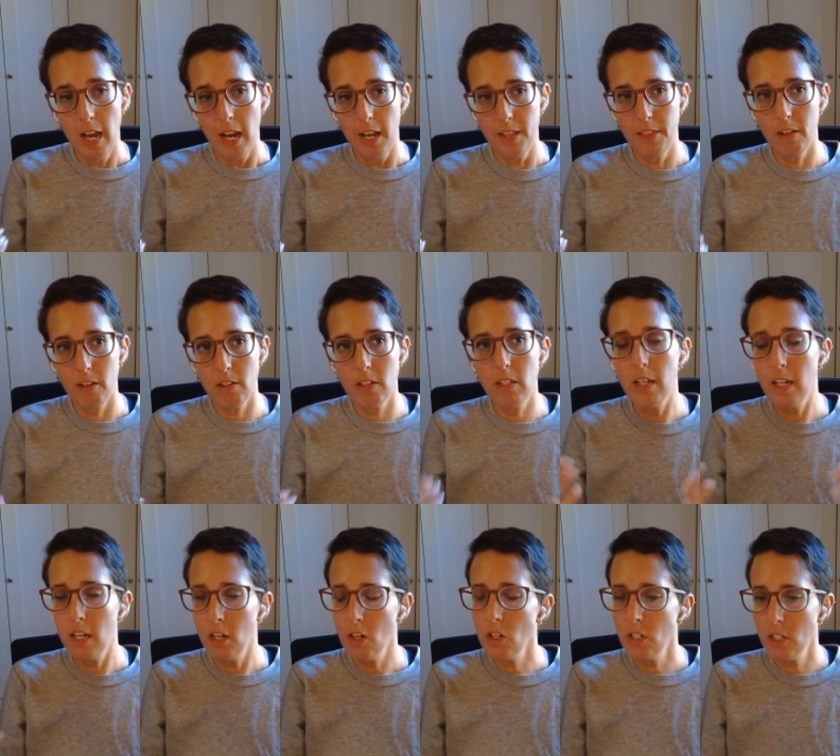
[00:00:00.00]
And they'll say,
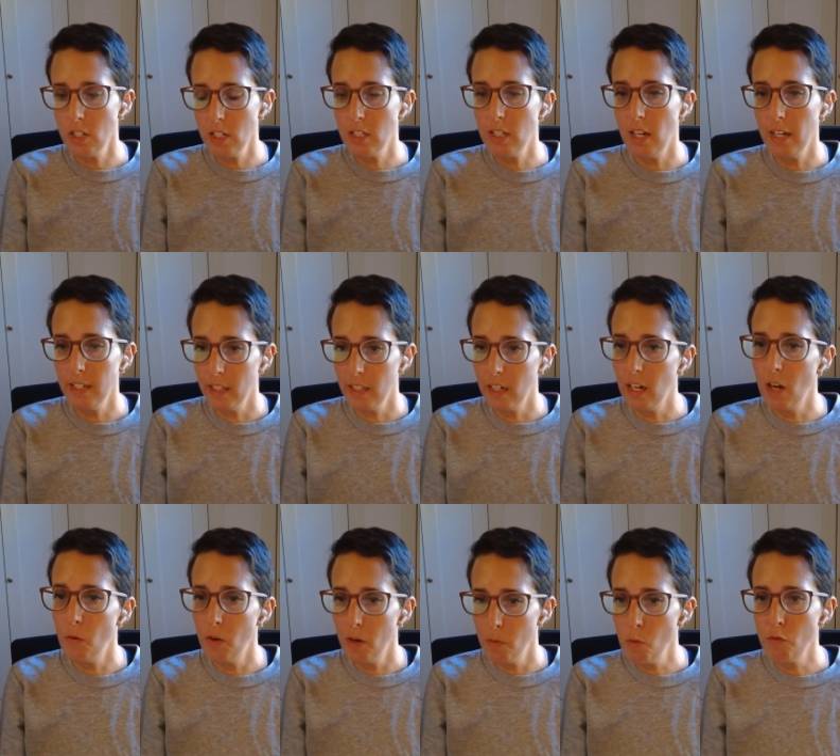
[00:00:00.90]
here's the site that I
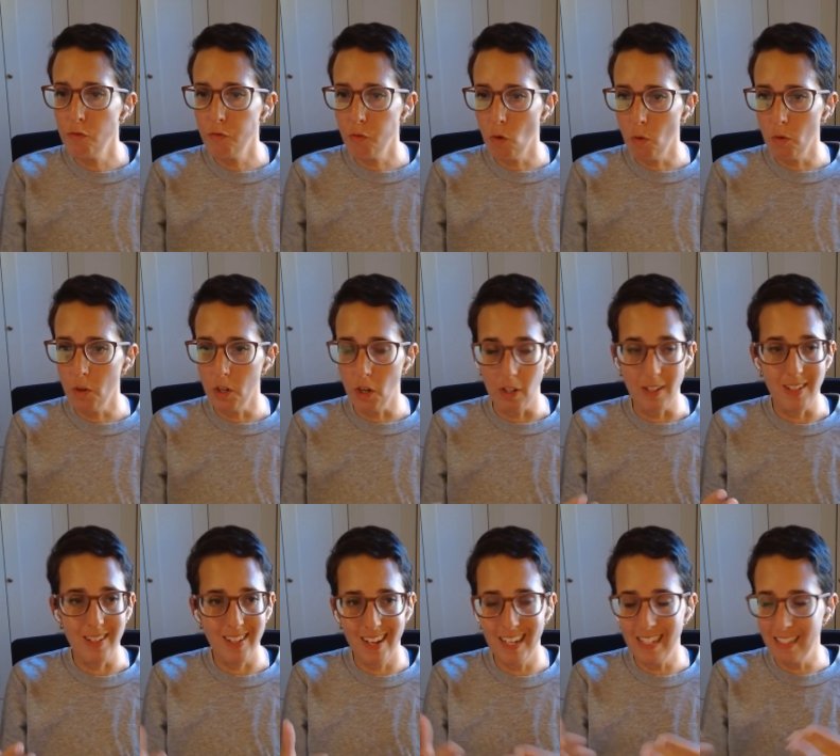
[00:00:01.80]
want to move forward on.
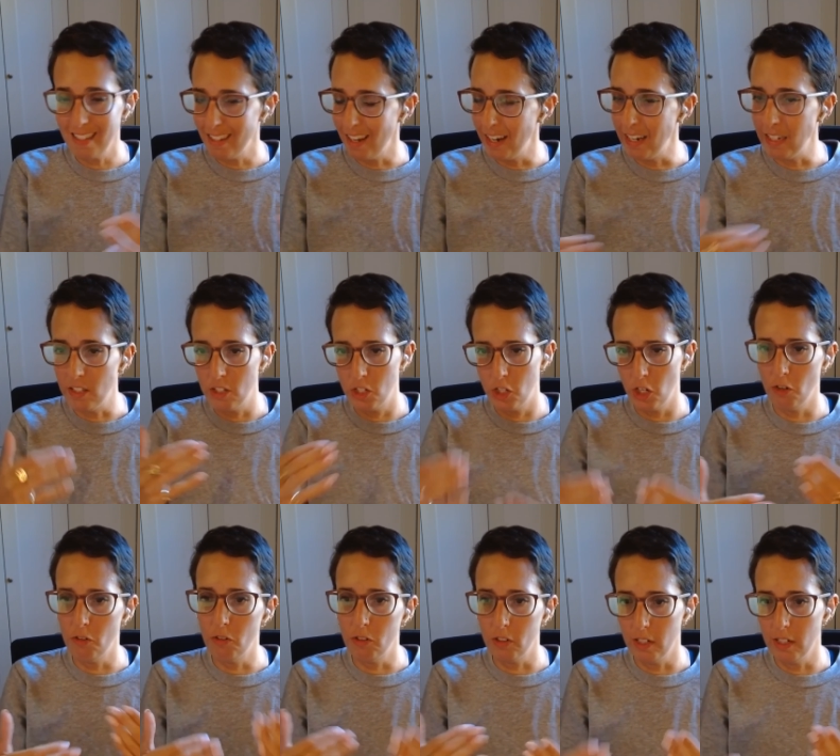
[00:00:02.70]
Sites,
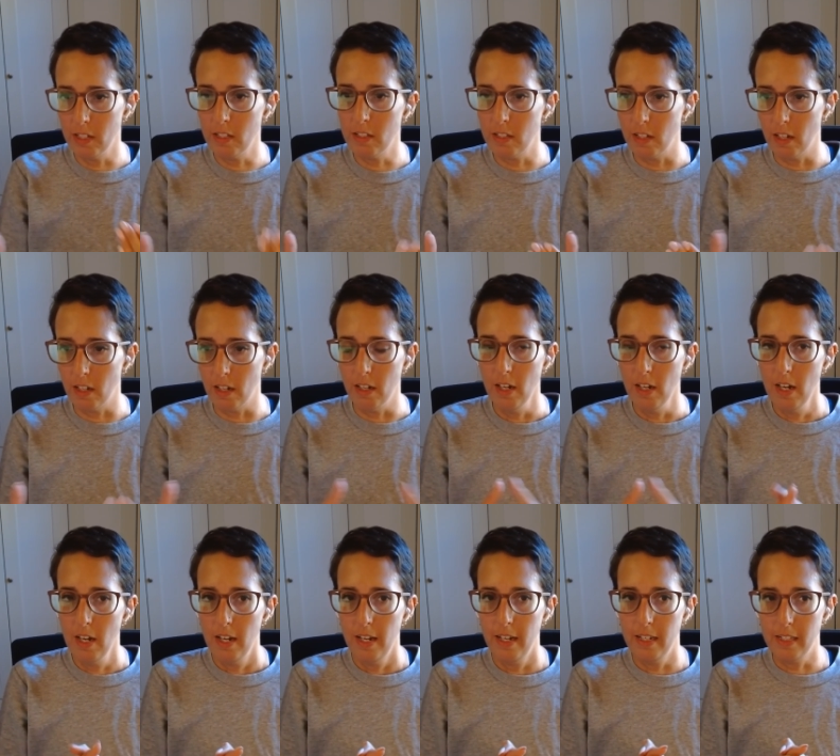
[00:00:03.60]
generally it's
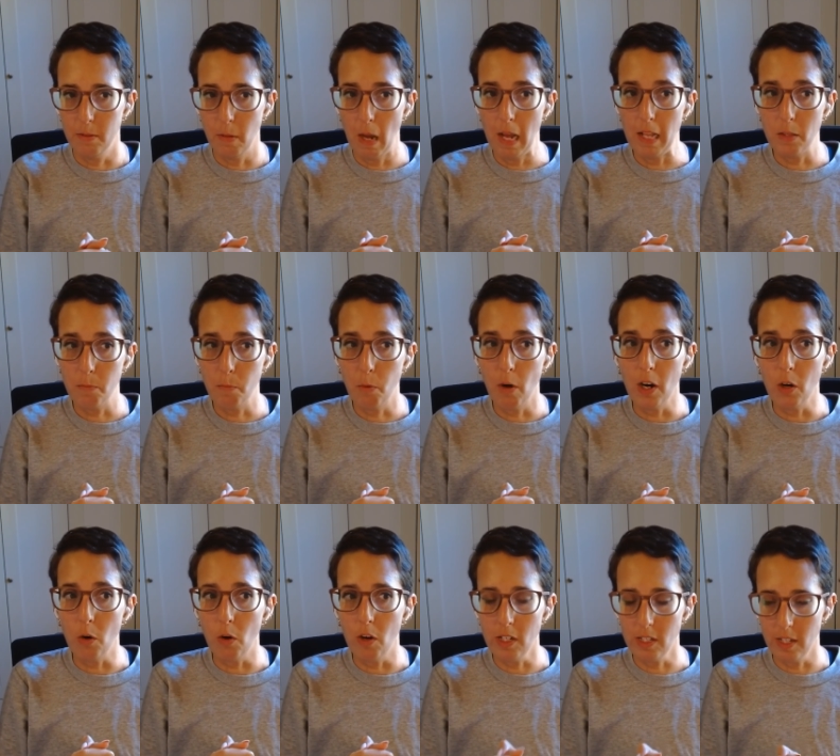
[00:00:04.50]

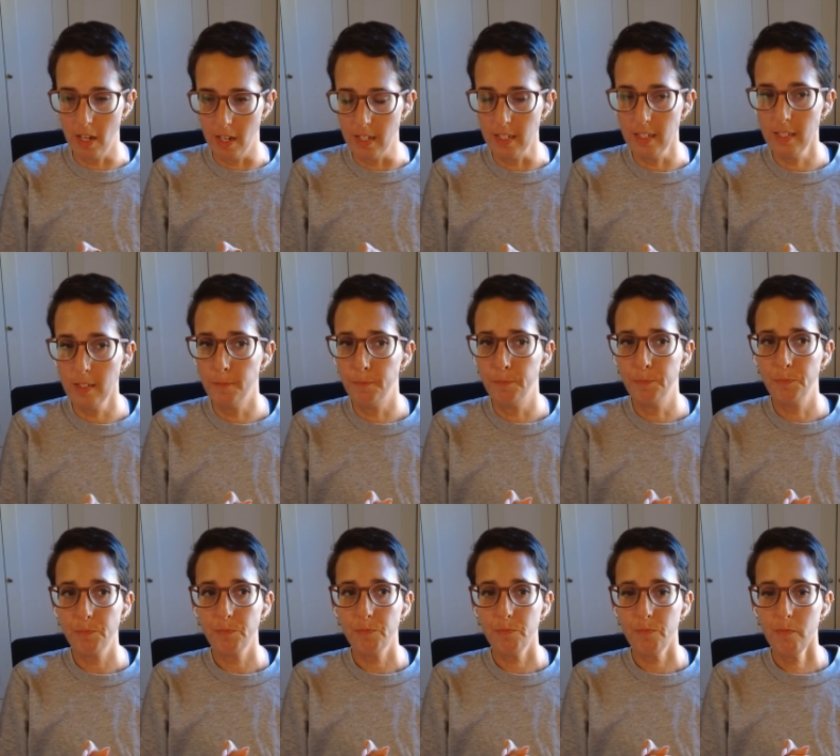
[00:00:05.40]
prioritized.
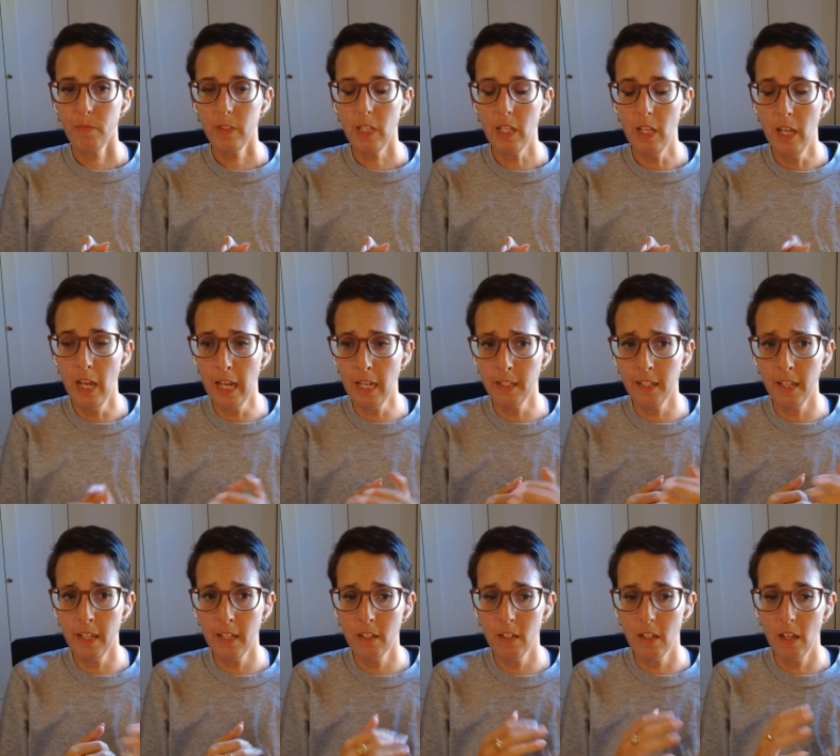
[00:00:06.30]
And
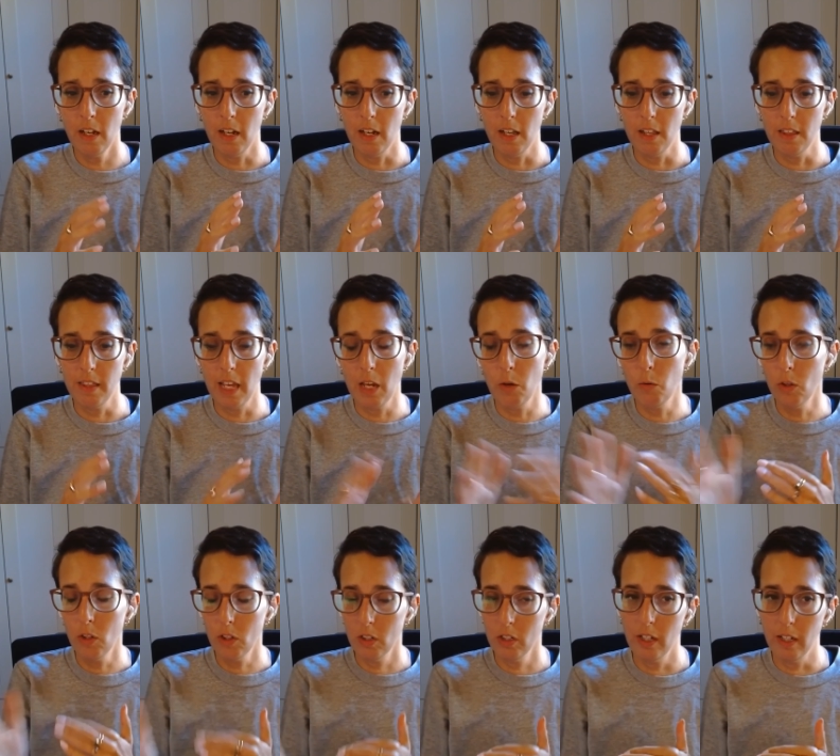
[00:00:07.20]
then they
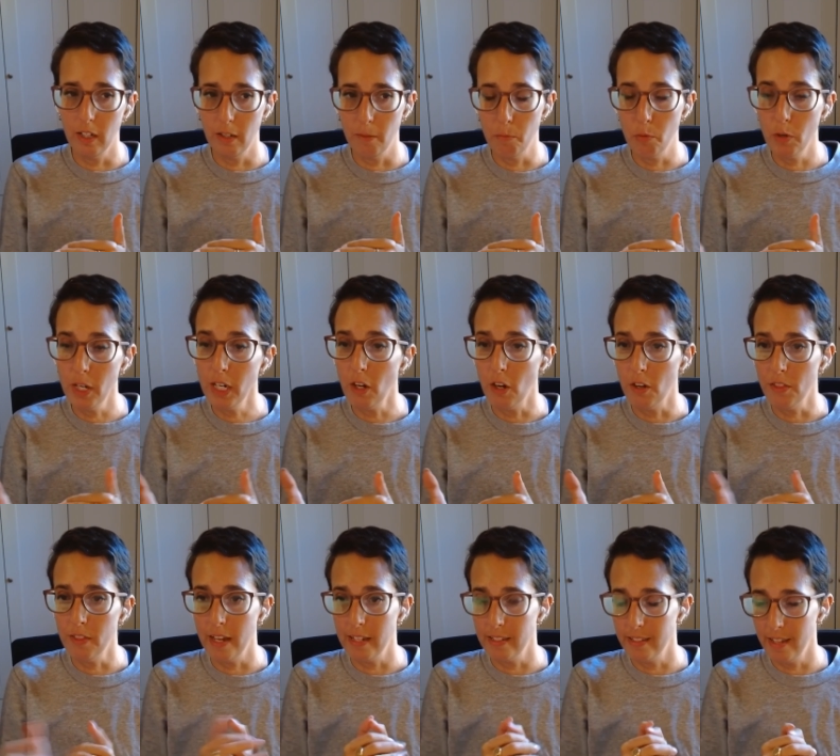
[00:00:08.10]
will bring
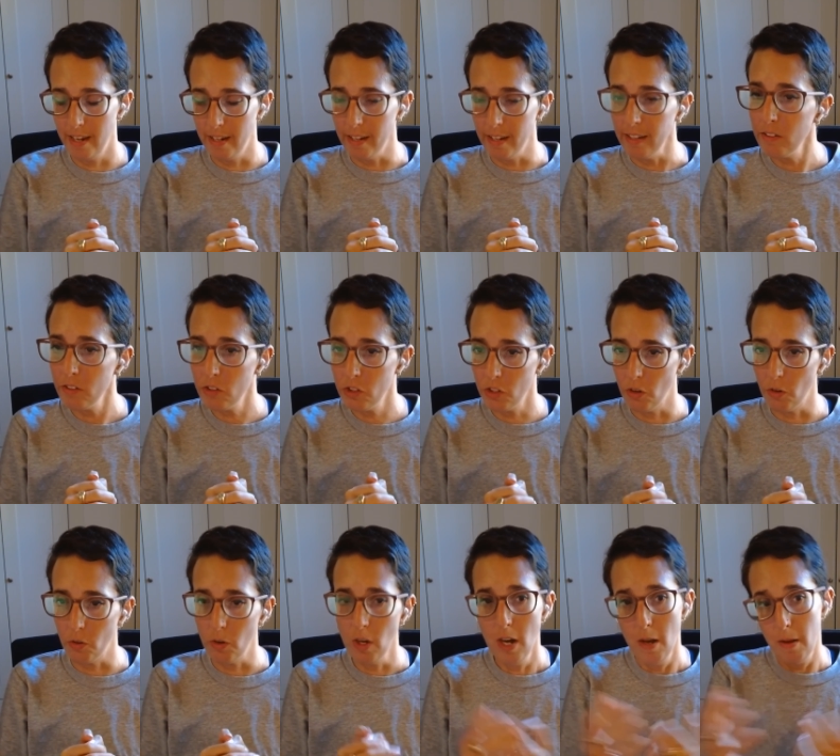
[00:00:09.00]
on that tenant.
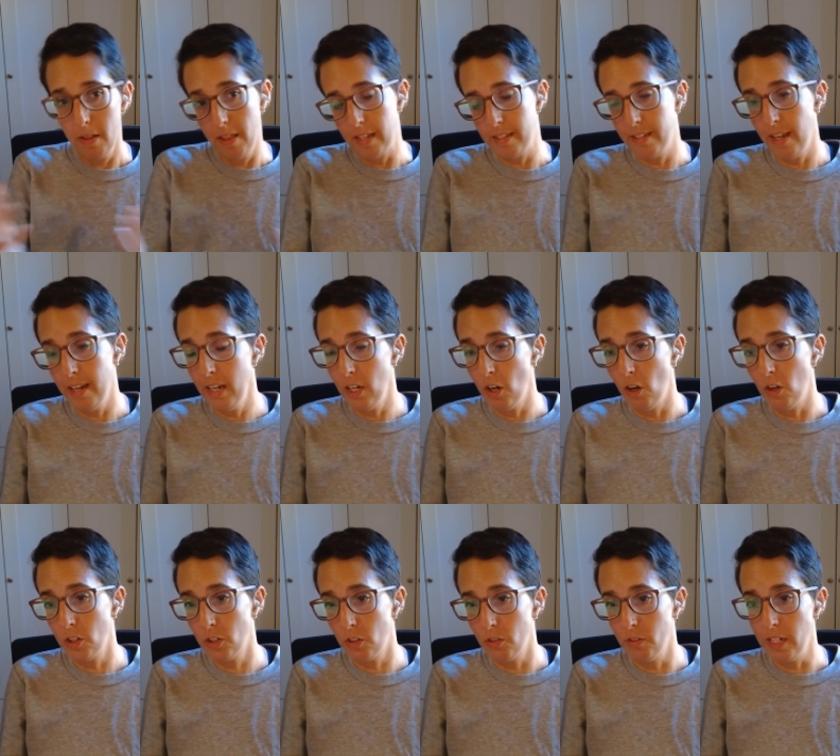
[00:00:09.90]
So that tenant
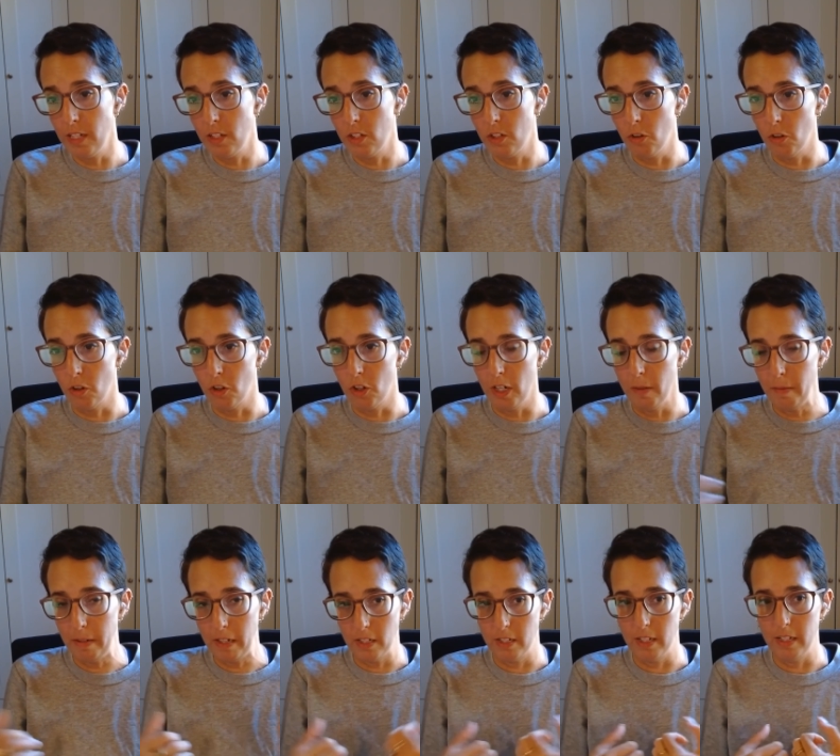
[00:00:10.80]
also needs to agree,
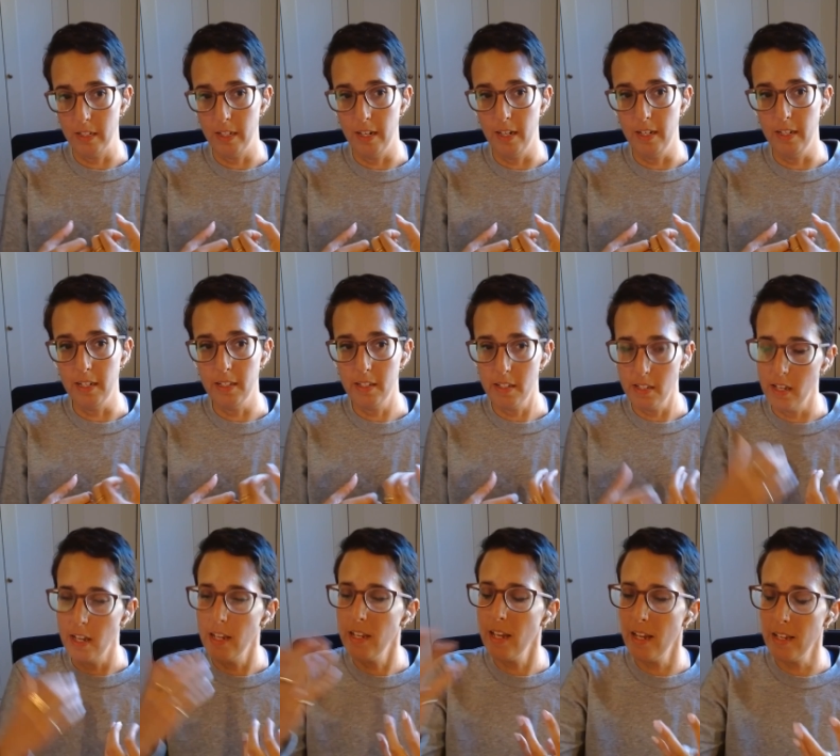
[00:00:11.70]
because that tenant needs to
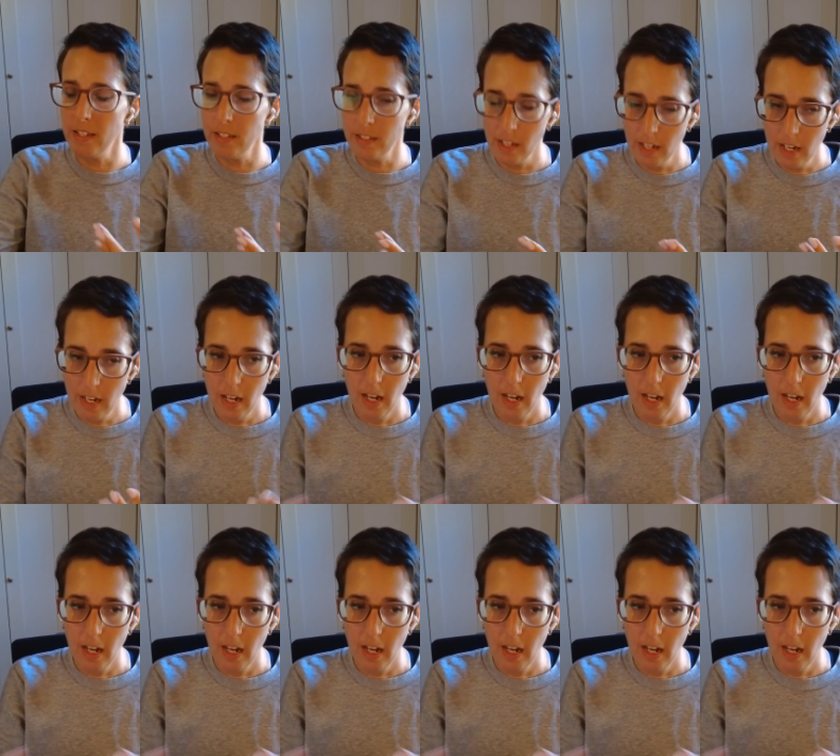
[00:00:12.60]
say, yes,